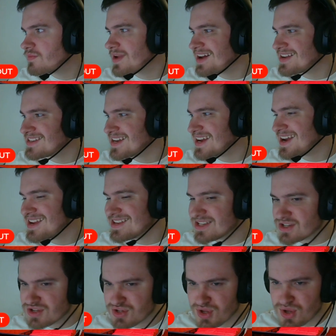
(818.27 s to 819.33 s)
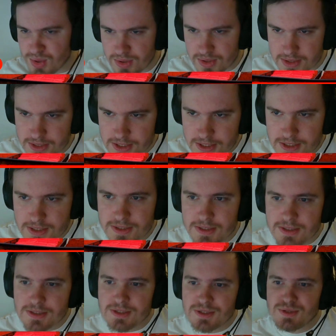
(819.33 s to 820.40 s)
at 8 o'clock.
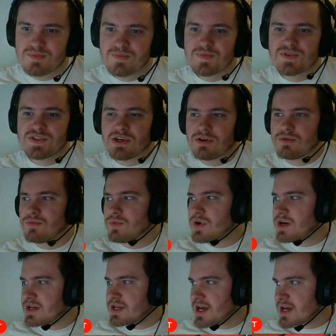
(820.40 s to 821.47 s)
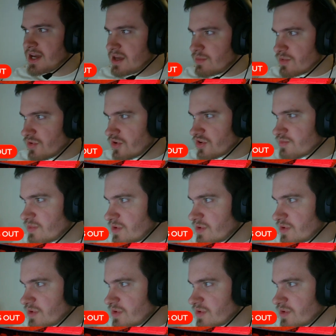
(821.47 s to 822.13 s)
So yeah, keep your eyes